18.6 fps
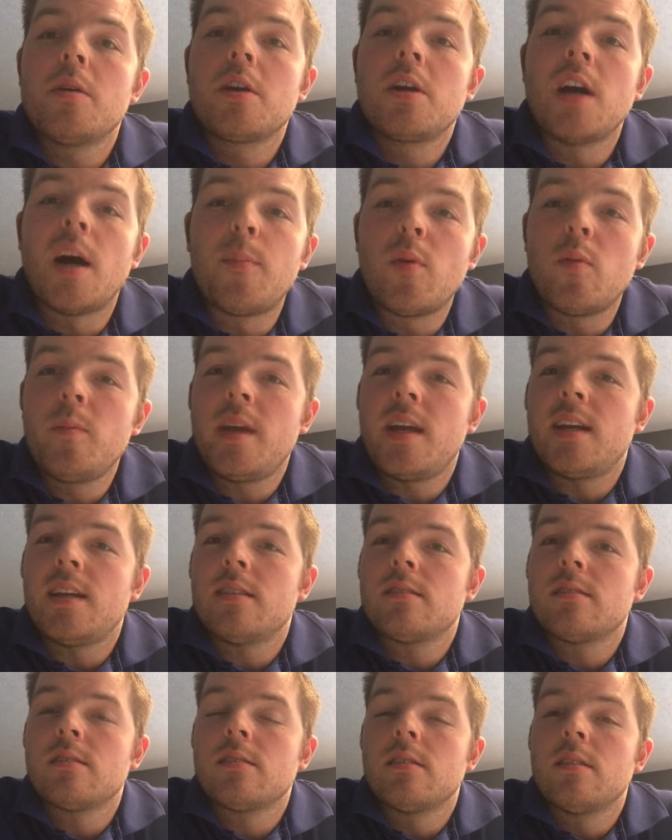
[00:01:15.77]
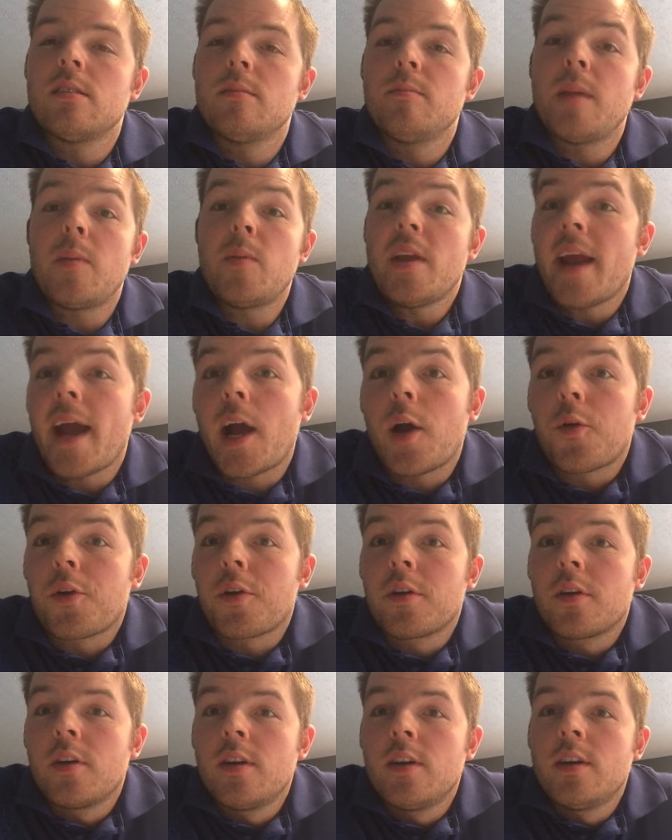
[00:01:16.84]
couple minutes, maybe an
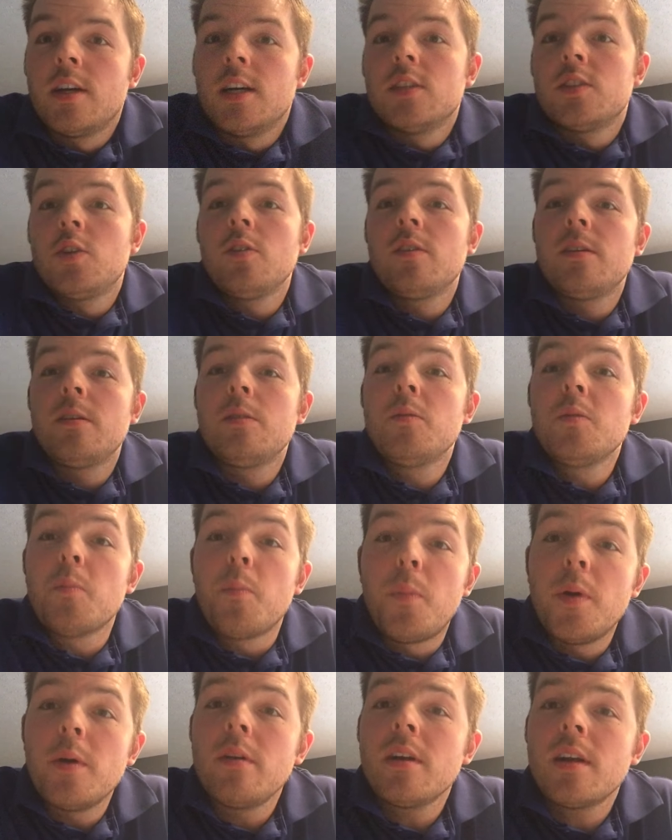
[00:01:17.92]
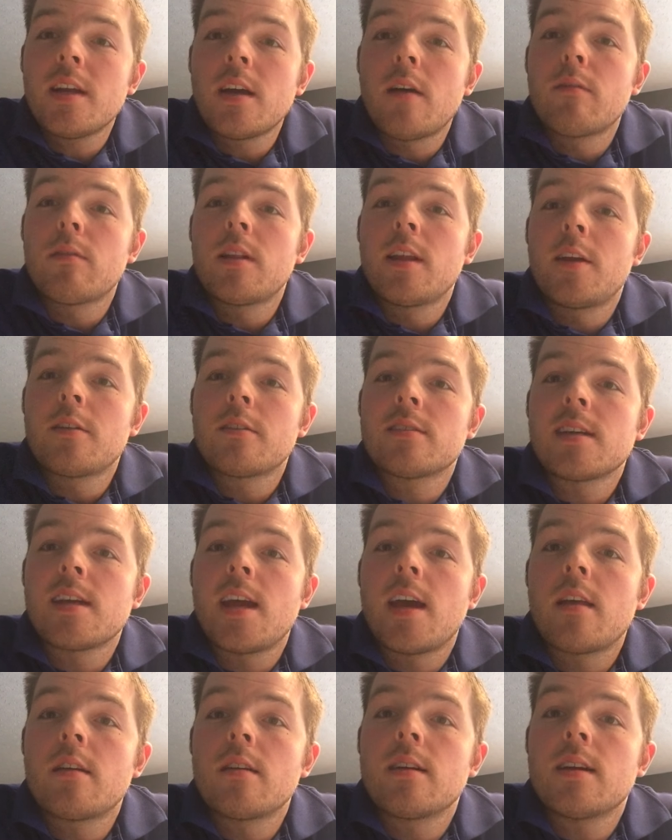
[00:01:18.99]
hour, to put a cover letter
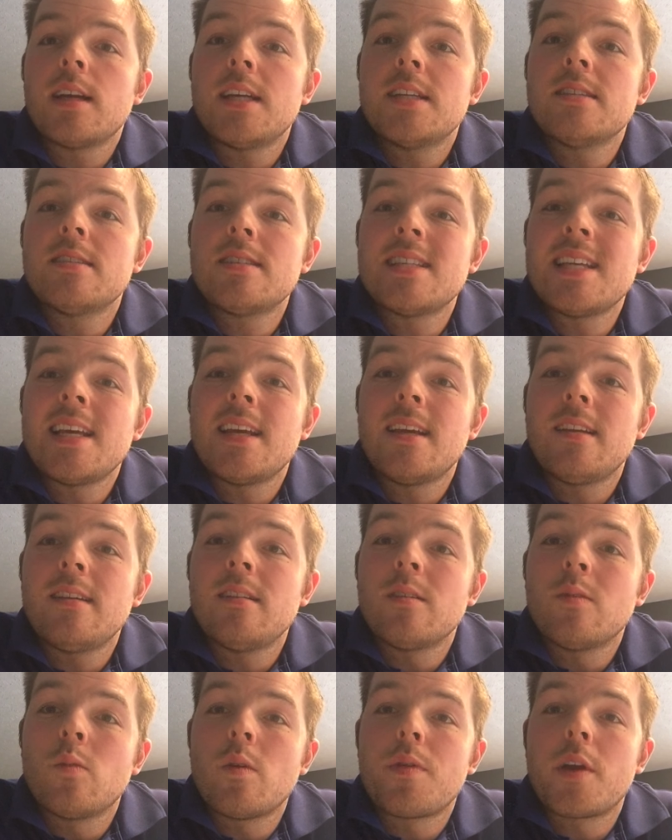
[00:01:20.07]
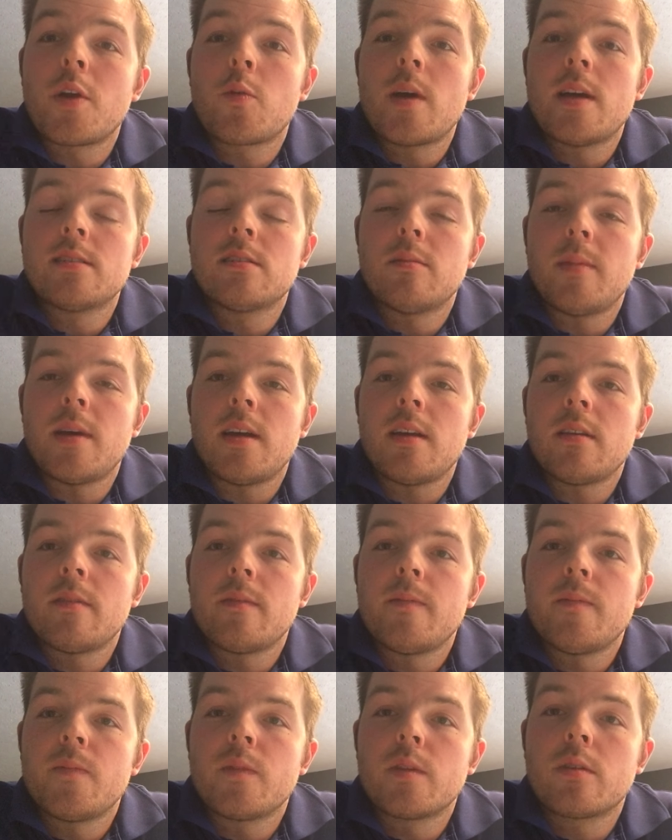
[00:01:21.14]
together and send with their resume.
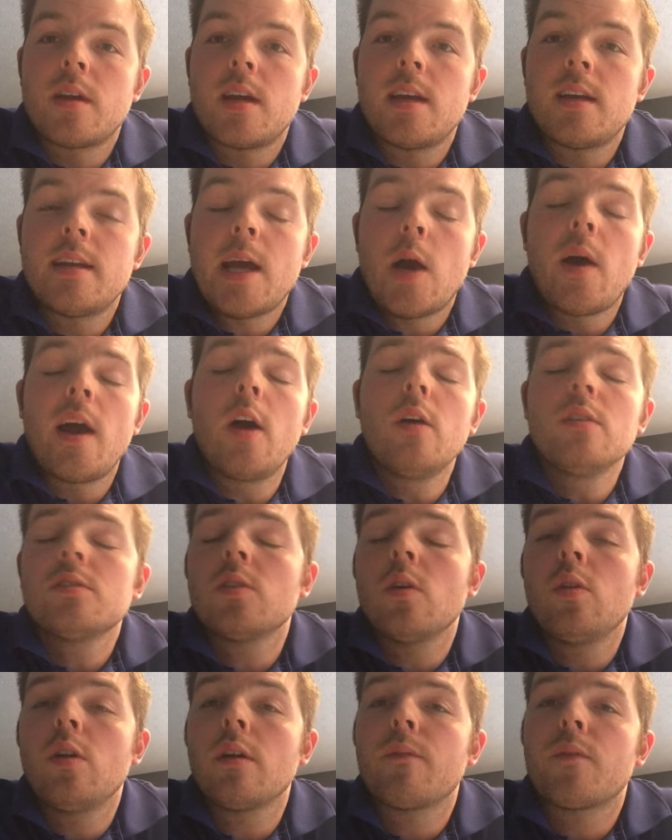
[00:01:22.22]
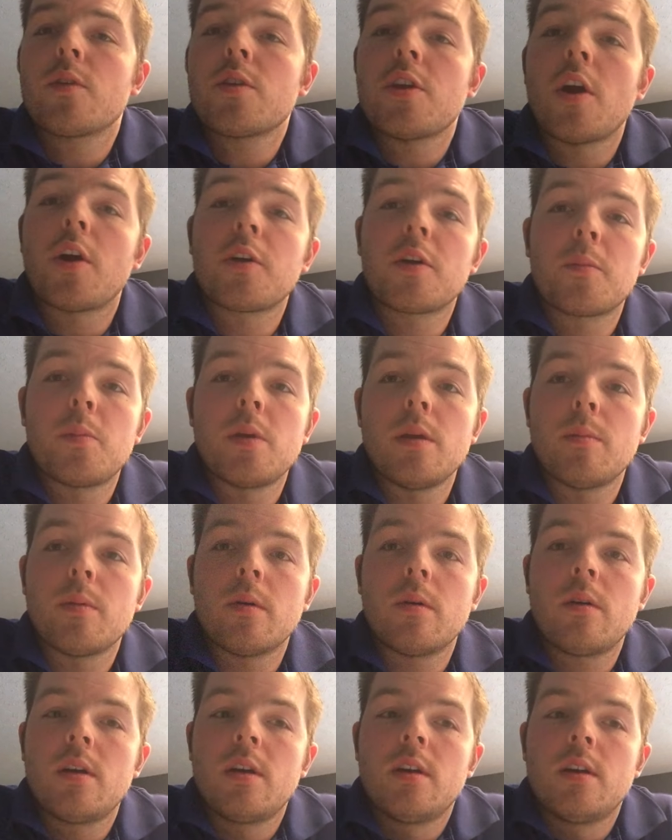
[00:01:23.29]
Okay, now I also look for younger
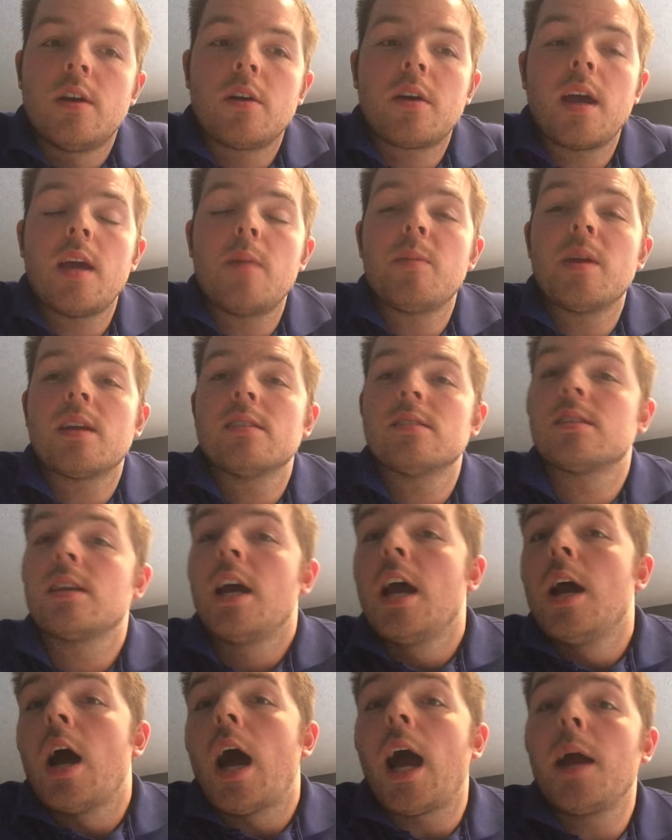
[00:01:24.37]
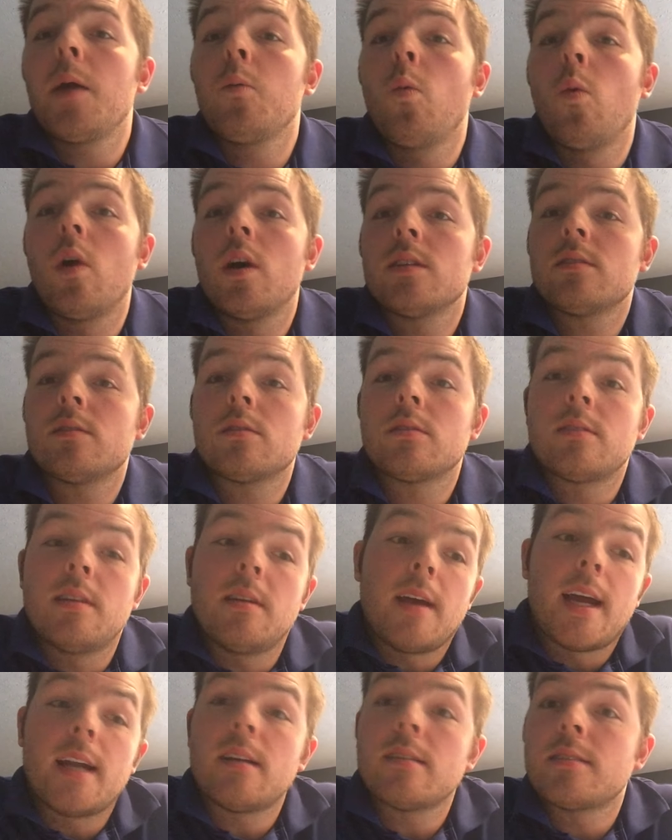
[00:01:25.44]
people, okay, because I once
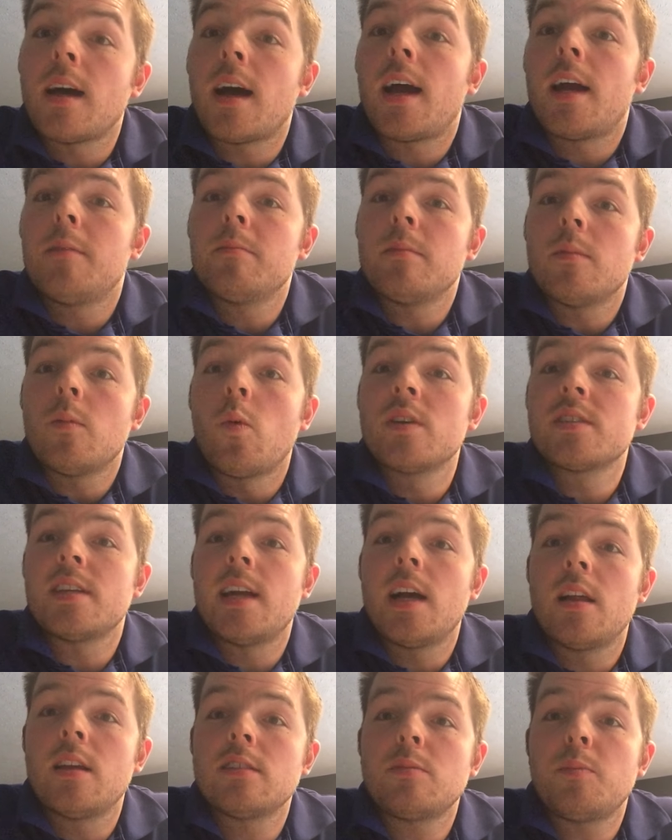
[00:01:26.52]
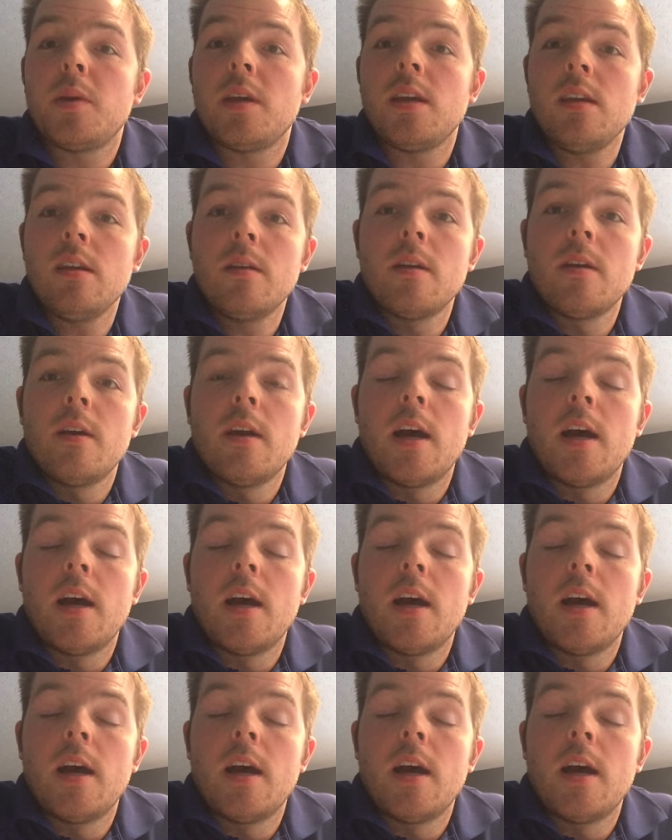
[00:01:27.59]
at a time was an LSP